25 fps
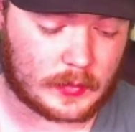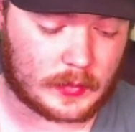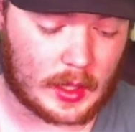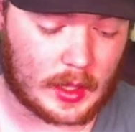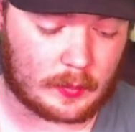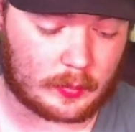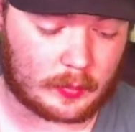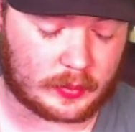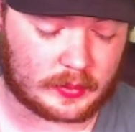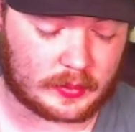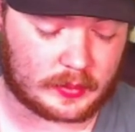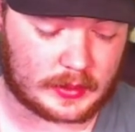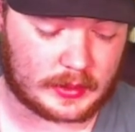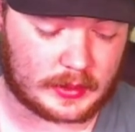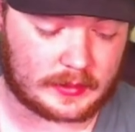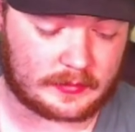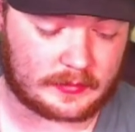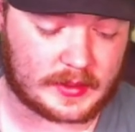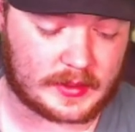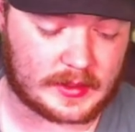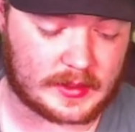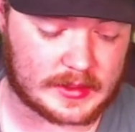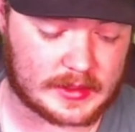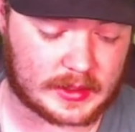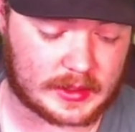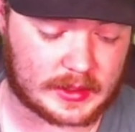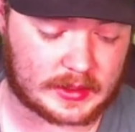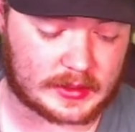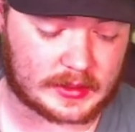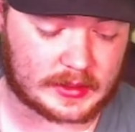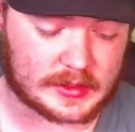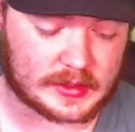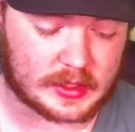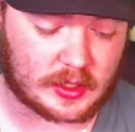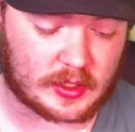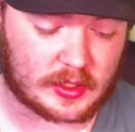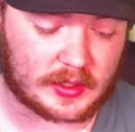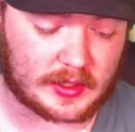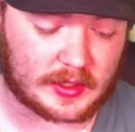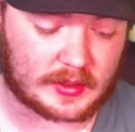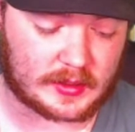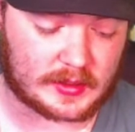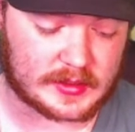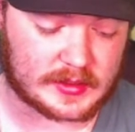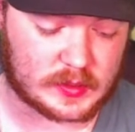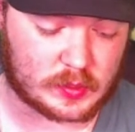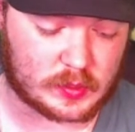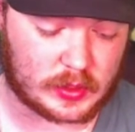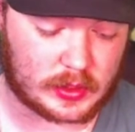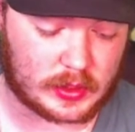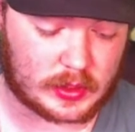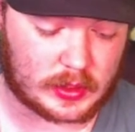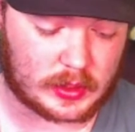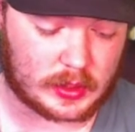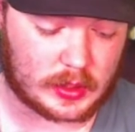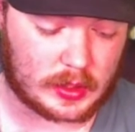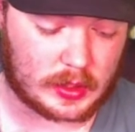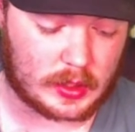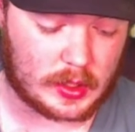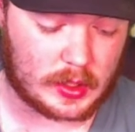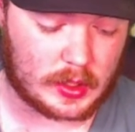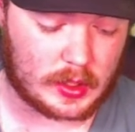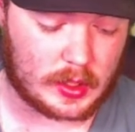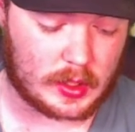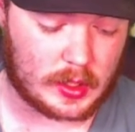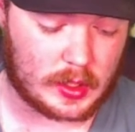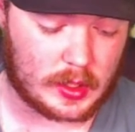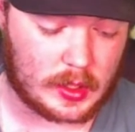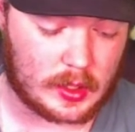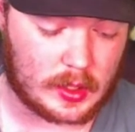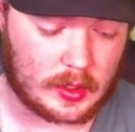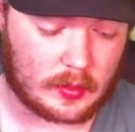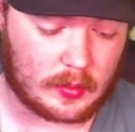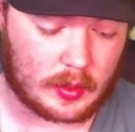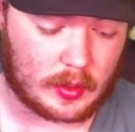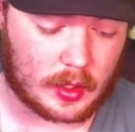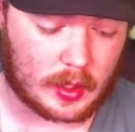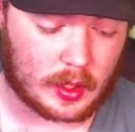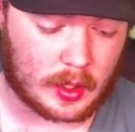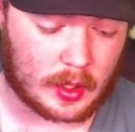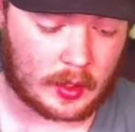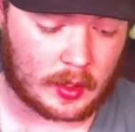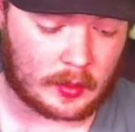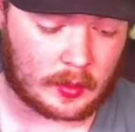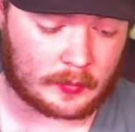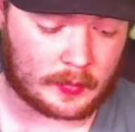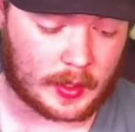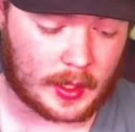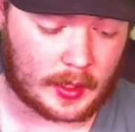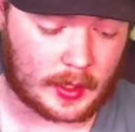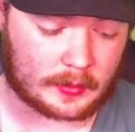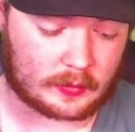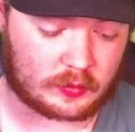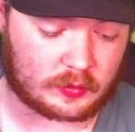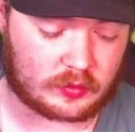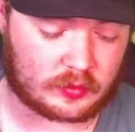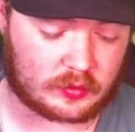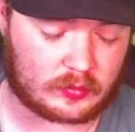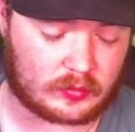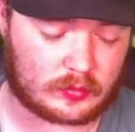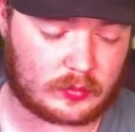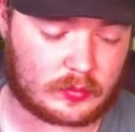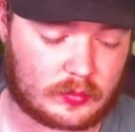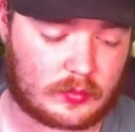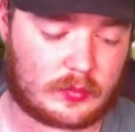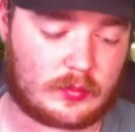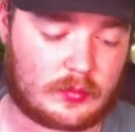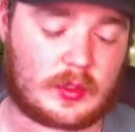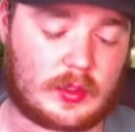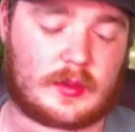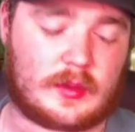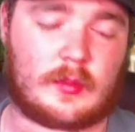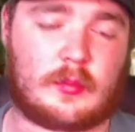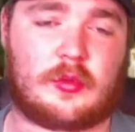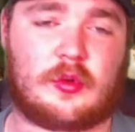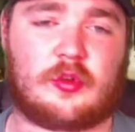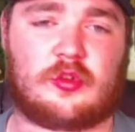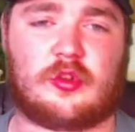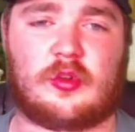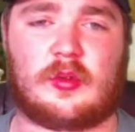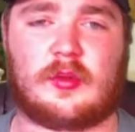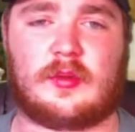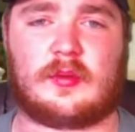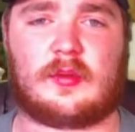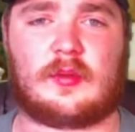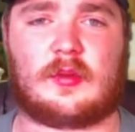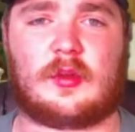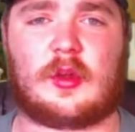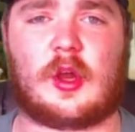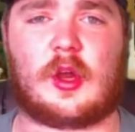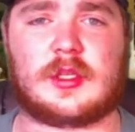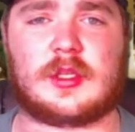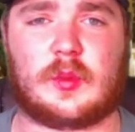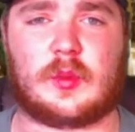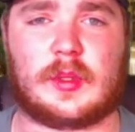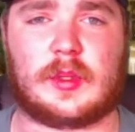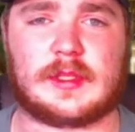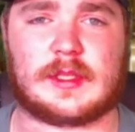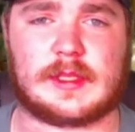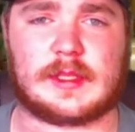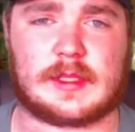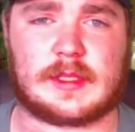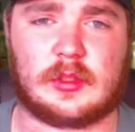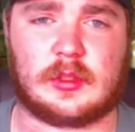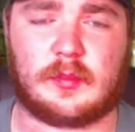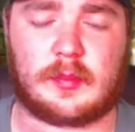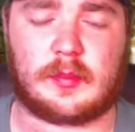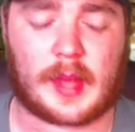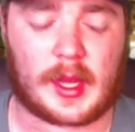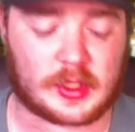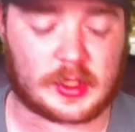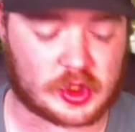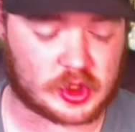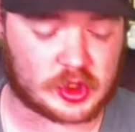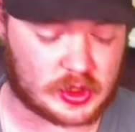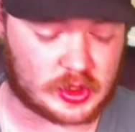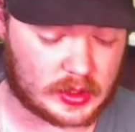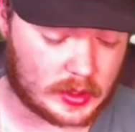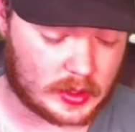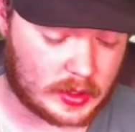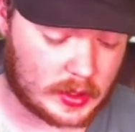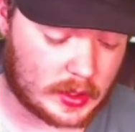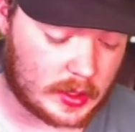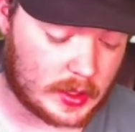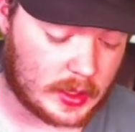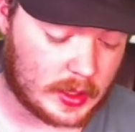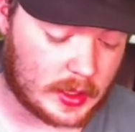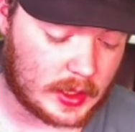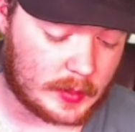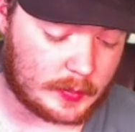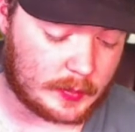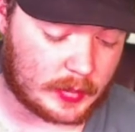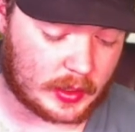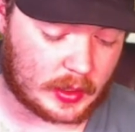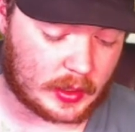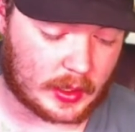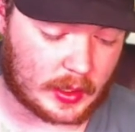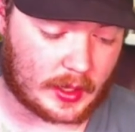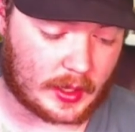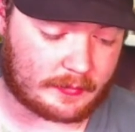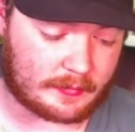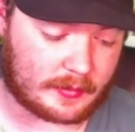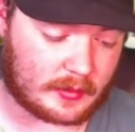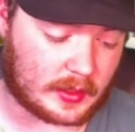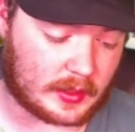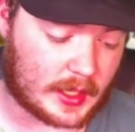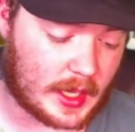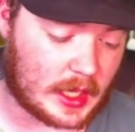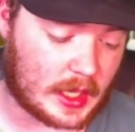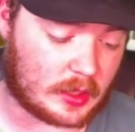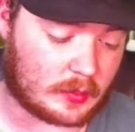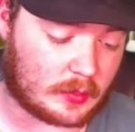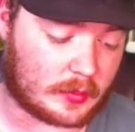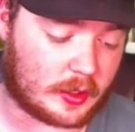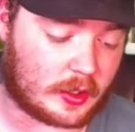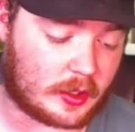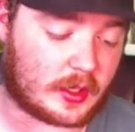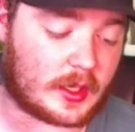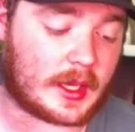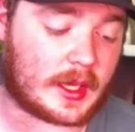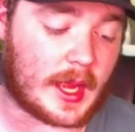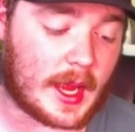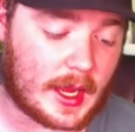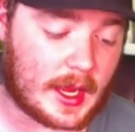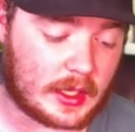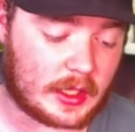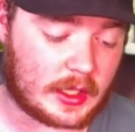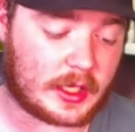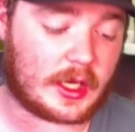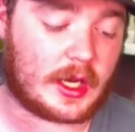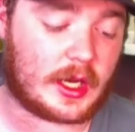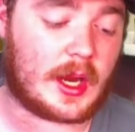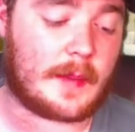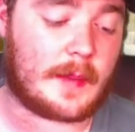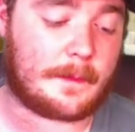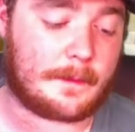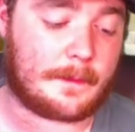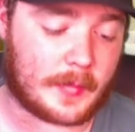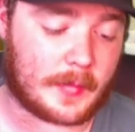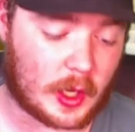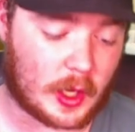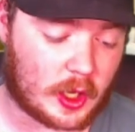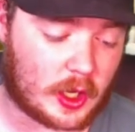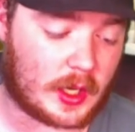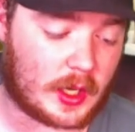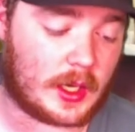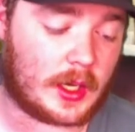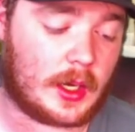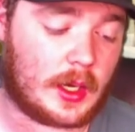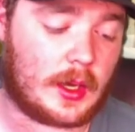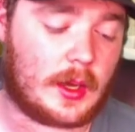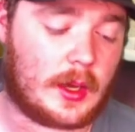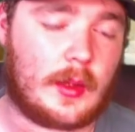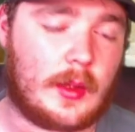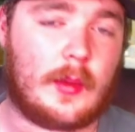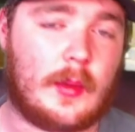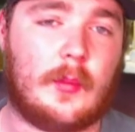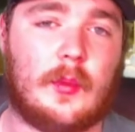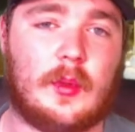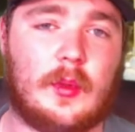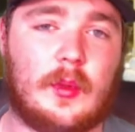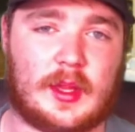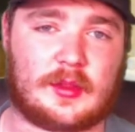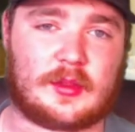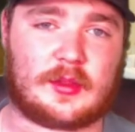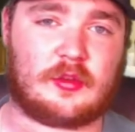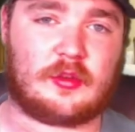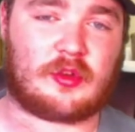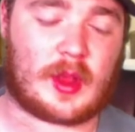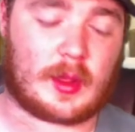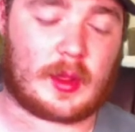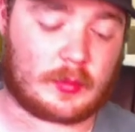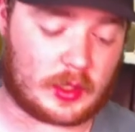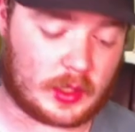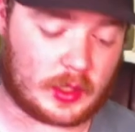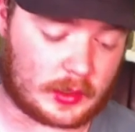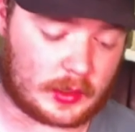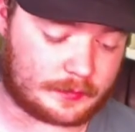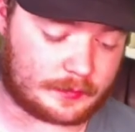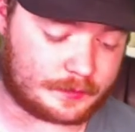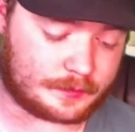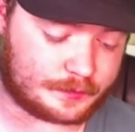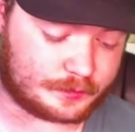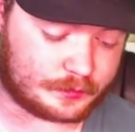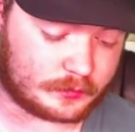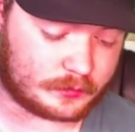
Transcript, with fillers: I believe he's going to get the start again this week. Um, I, because I'm pretty sure it's Carson Wentz is still benched, but I feel Kyler Mur- Kyler Murray will get the job done.